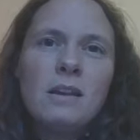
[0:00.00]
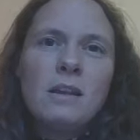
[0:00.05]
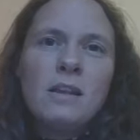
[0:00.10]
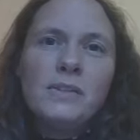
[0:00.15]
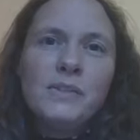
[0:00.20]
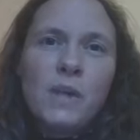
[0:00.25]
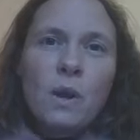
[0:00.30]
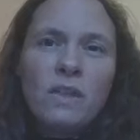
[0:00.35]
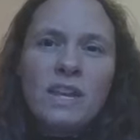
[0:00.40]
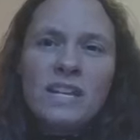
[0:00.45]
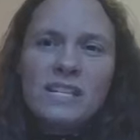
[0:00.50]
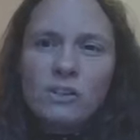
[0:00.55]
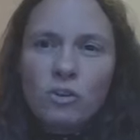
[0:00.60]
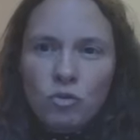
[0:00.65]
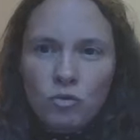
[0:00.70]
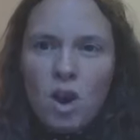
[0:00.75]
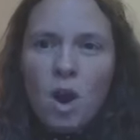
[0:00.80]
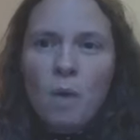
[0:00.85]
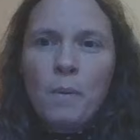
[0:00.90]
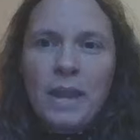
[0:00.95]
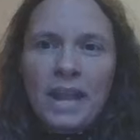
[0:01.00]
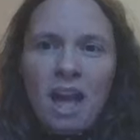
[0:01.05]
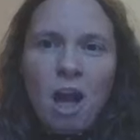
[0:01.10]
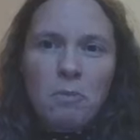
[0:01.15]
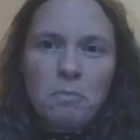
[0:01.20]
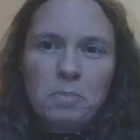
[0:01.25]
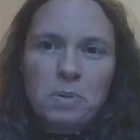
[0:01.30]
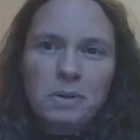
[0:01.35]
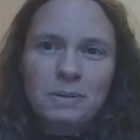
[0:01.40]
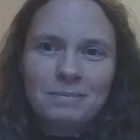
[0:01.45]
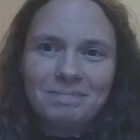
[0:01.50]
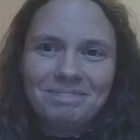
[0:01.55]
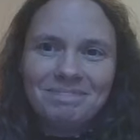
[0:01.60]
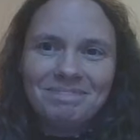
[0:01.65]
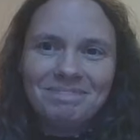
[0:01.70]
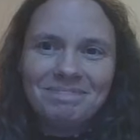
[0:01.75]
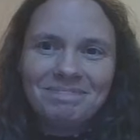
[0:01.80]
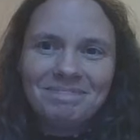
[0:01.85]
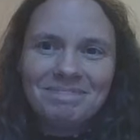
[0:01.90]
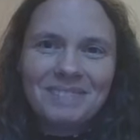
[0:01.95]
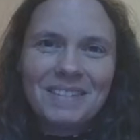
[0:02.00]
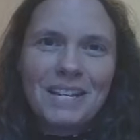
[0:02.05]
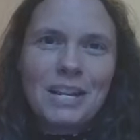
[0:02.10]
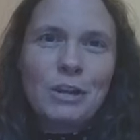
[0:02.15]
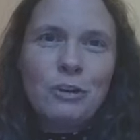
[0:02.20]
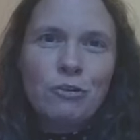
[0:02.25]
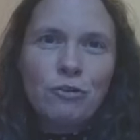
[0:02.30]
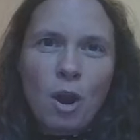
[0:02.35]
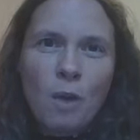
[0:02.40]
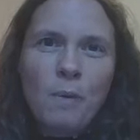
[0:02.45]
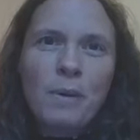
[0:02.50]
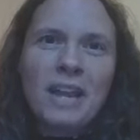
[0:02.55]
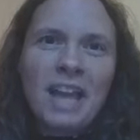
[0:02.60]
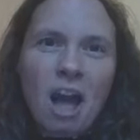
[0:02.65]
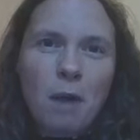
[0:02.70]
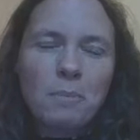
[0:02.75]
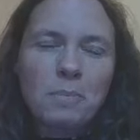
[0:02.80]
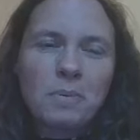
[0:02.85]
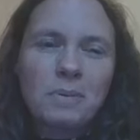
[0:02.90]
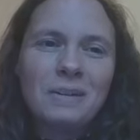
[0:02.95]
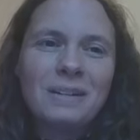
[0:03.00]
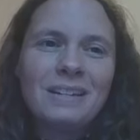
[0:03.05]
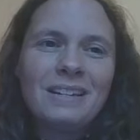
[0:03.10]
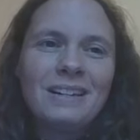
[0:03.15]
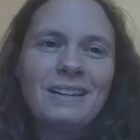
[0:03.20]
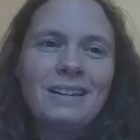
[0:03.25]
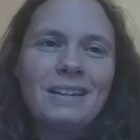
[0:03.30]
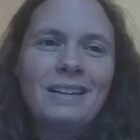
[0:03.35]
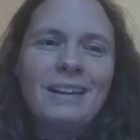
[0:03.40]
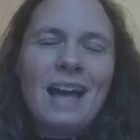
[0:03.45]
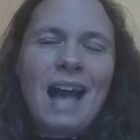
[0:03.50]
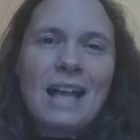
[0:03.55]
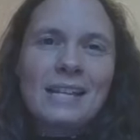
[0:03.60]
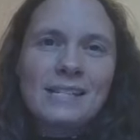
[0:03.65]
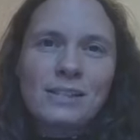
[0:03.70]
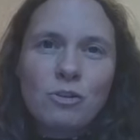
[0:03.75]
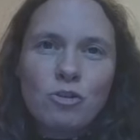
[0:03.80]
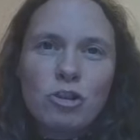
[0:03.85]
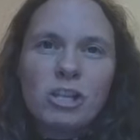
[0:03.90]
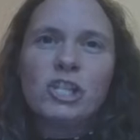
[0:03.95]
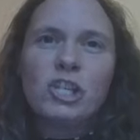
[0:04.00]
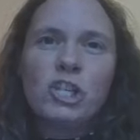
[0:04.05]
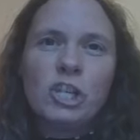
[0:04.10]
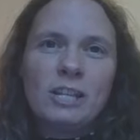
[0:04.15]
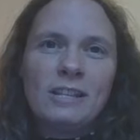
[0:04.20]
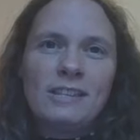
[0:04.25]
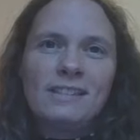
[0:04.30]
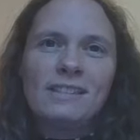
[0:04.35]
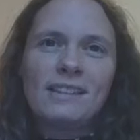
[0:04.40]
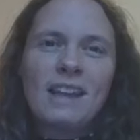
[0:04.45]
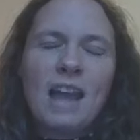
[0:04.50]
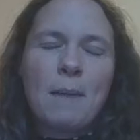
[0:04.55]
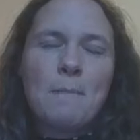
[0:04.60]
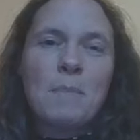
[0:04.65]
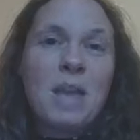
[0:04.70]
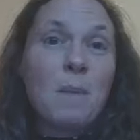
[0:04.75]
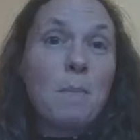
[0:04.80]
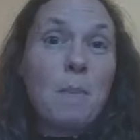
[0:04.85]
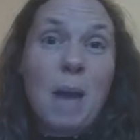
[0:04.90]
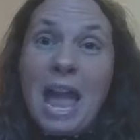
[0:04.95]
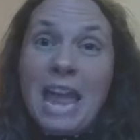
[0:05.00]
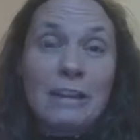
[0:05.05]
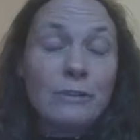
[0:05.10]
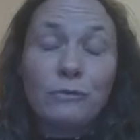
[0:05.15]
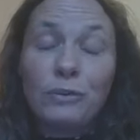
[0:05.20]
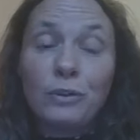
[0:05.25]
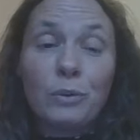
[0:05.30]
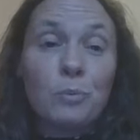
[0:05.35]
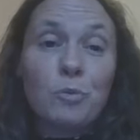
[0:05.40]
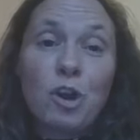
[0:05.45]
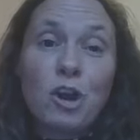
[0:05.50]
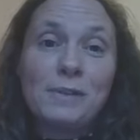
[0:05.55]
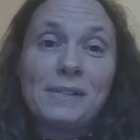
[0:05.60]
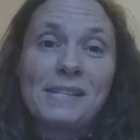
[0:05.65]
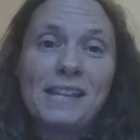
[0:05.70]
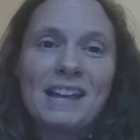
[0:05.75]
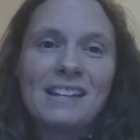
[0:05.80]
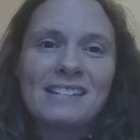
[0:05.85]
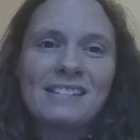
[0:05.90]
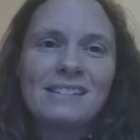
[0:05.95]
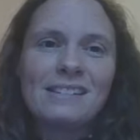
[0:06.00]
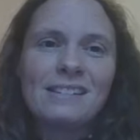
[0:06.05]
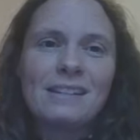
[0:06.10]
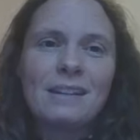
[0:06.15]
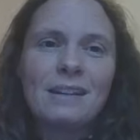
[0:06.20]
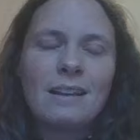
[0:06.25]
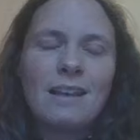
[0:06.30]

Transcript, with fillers: So, this growing up, growing up as Christians can be a painful process